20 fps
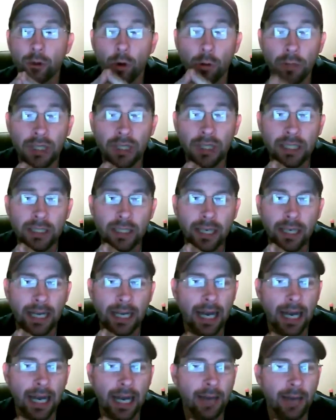Normally,
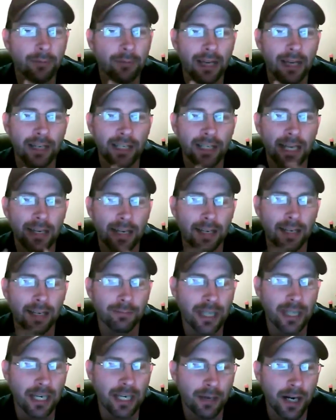and I kind
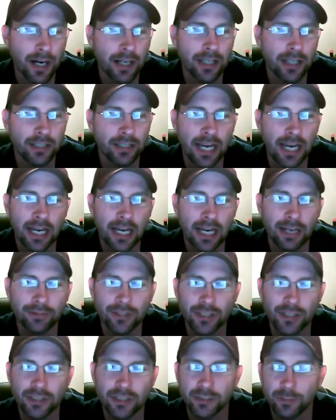of like Barry the other
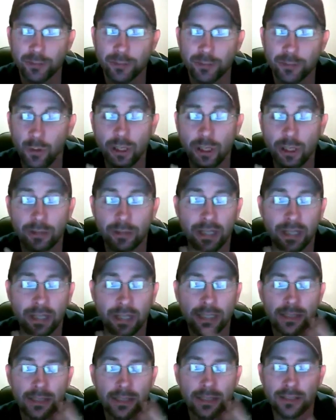night, it's been one of them
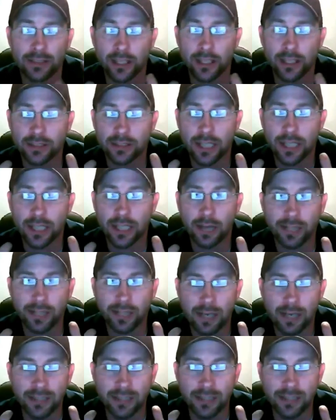days that's not stopped,
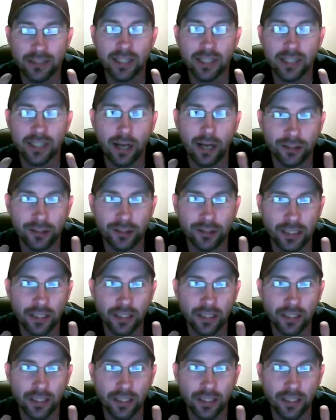and I'm exhausted.